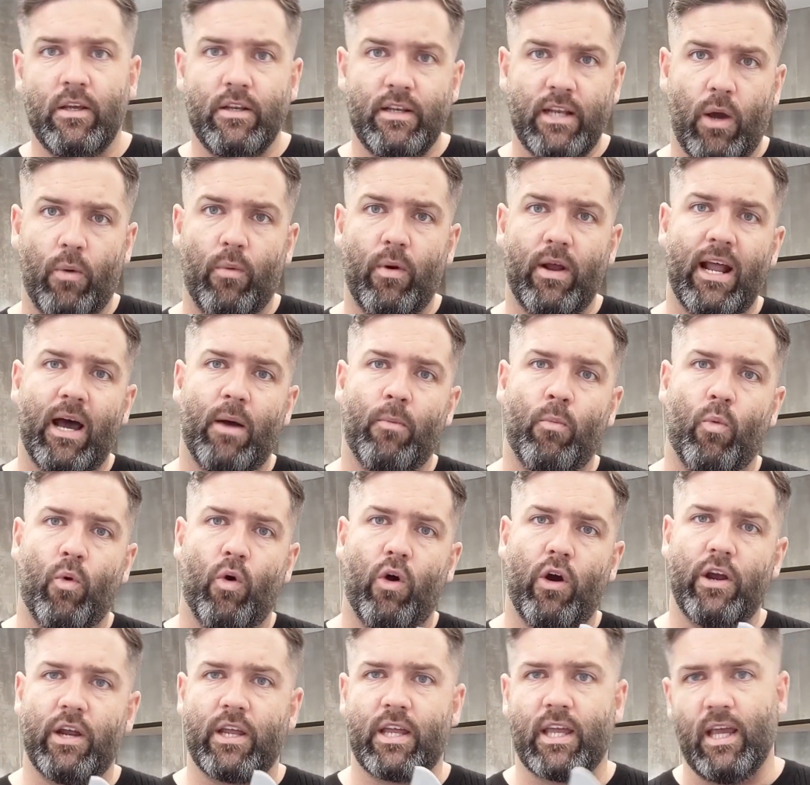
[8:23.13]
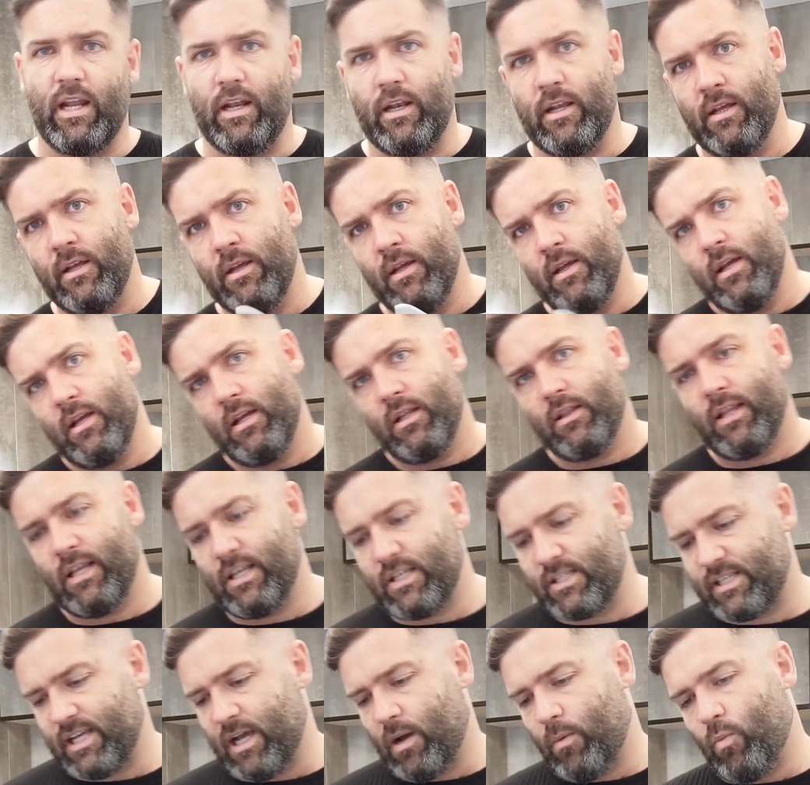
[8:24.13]
Now, when I'm working,
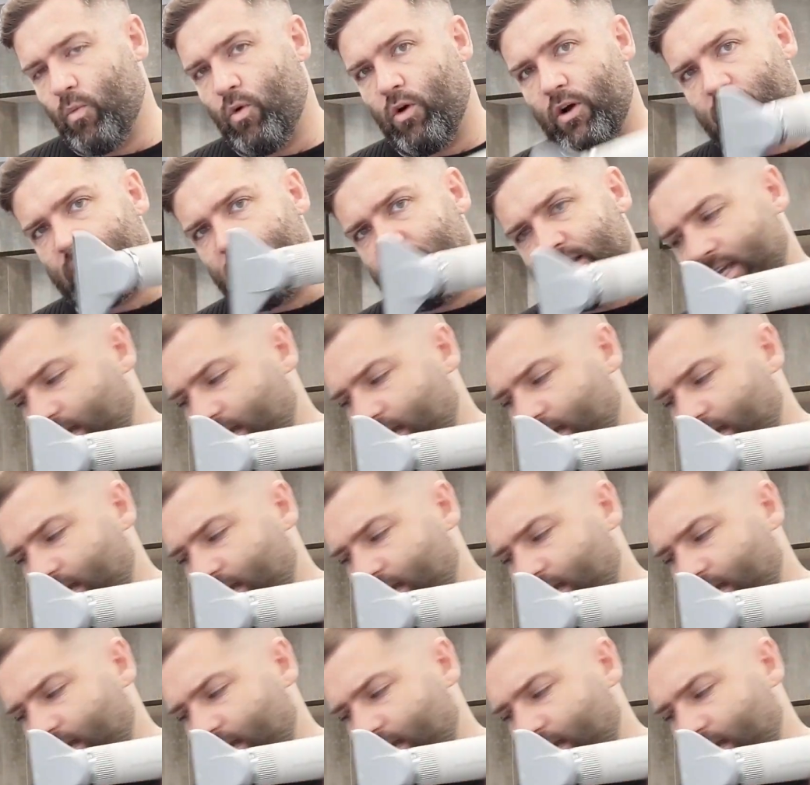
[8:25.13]
let's say I'm working